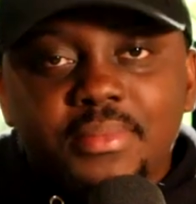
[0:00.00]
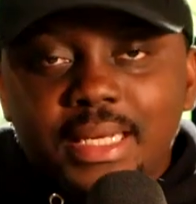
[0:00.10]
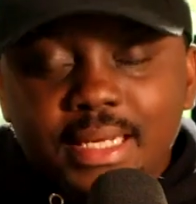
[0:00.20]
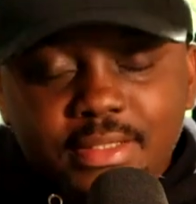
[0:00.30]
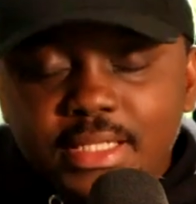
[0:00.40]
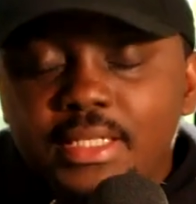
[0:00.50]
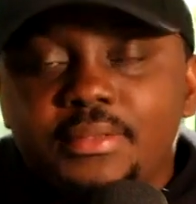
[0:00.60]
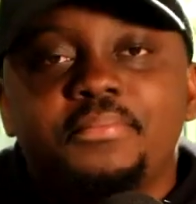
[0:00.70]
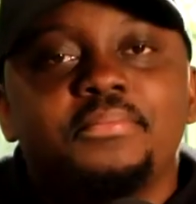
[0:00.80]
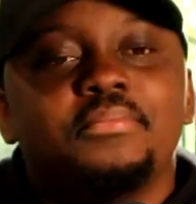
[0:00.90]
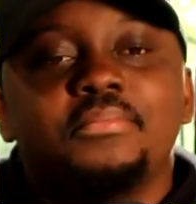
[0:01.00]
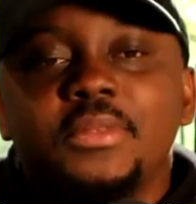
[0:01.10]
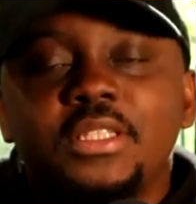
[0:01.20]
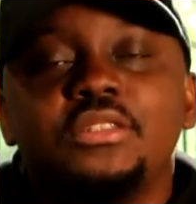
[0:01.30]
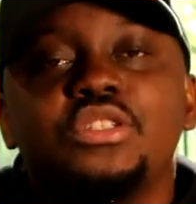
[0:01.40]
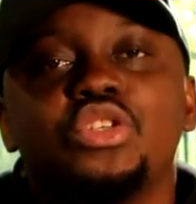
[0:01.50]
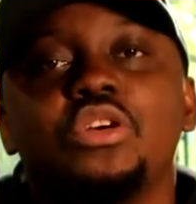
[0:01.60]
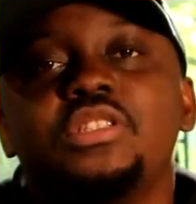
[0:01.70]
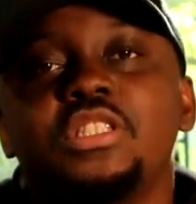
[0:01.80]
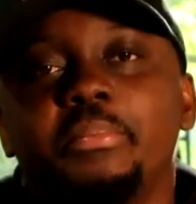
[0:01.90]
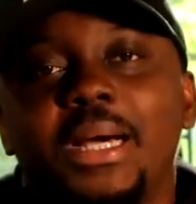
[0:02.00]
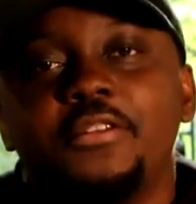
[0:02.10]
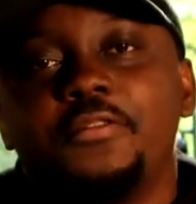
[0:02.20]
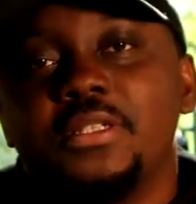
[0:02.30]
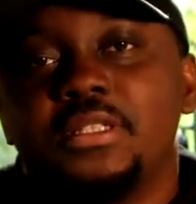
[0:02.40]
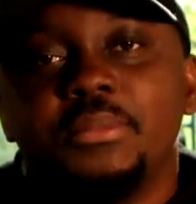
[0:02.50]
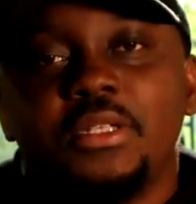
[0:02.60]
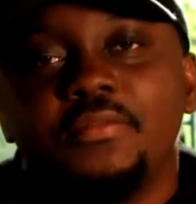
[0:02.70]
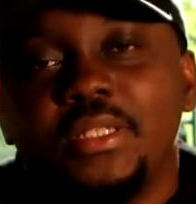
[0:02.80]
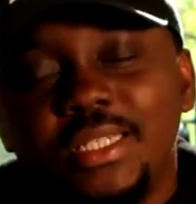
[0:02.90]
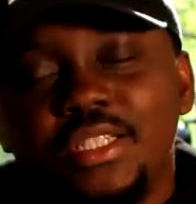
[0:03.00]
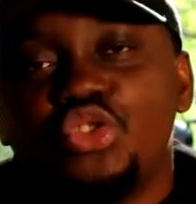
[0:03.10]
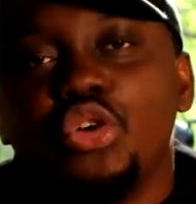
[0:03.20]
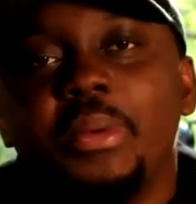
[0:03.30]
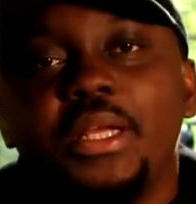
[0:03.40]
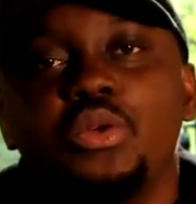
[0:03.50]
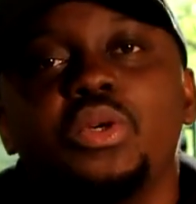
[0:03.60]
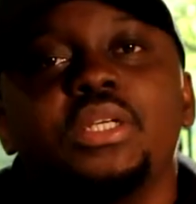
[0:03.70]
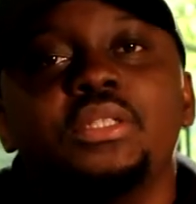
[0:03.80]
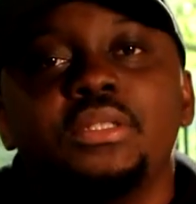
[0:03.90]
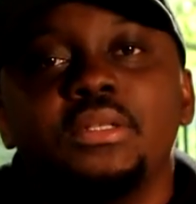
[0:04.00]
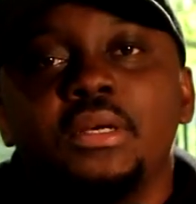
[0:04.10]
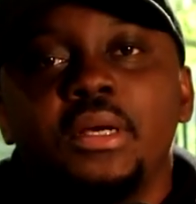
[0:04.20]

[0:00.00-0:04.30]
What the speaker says: Like I said, these insecurities manifest themselves in so many ways,